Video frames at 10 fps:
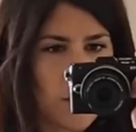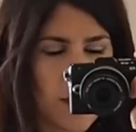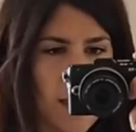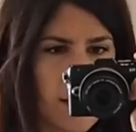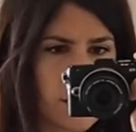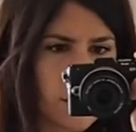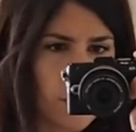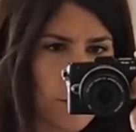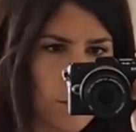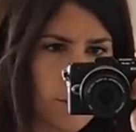Okay,
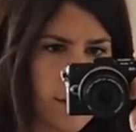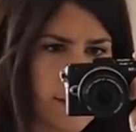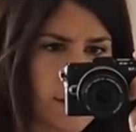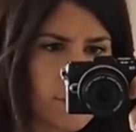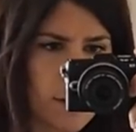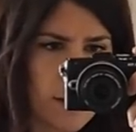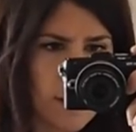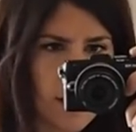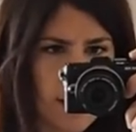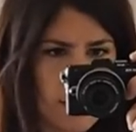so this is
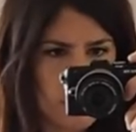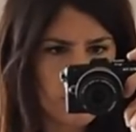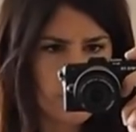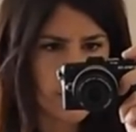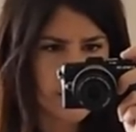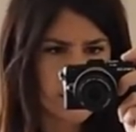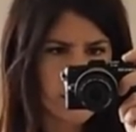my outfit